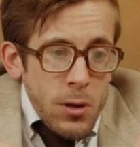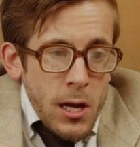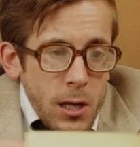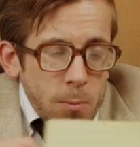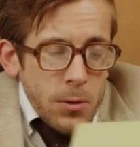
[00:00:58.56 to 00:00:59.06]
you
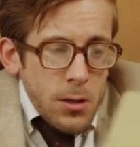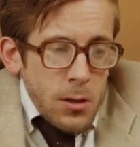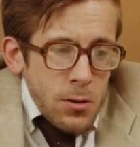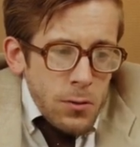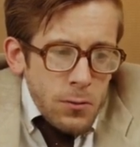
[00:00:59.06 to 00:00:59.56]
back
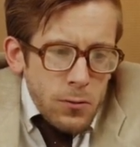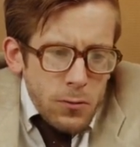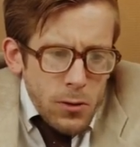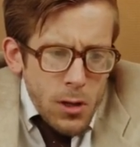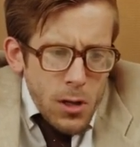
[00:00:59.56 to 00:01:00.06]

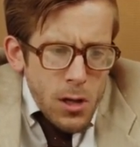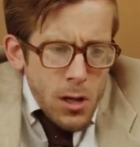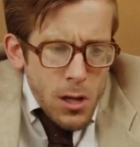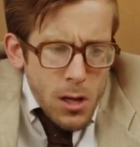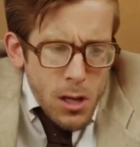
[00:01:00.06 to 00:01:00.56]
because
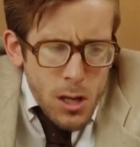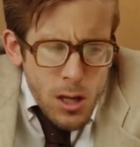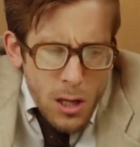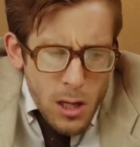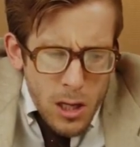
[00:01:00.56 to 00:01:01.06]

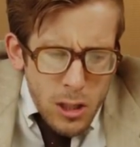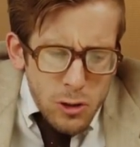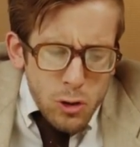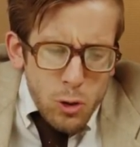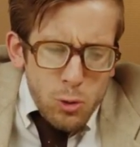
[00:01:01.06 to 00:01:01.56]

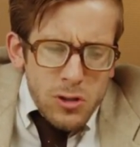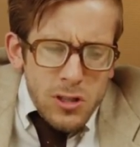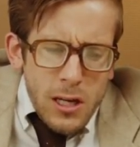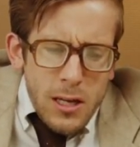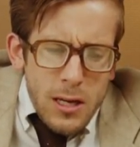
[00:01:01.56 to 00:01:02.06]
he's too
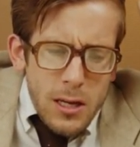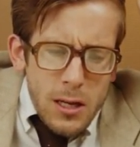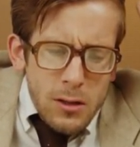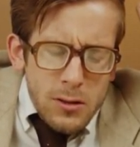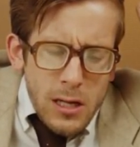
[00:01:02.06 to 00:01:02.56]

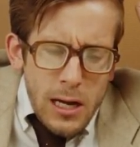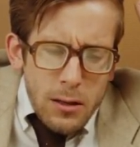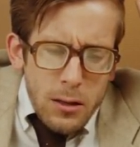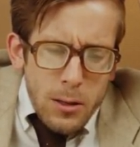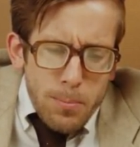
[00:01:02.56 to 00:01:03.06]
skinny and he's
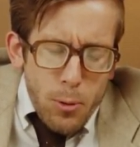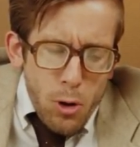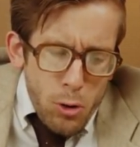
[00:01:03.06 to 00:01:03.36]
got limp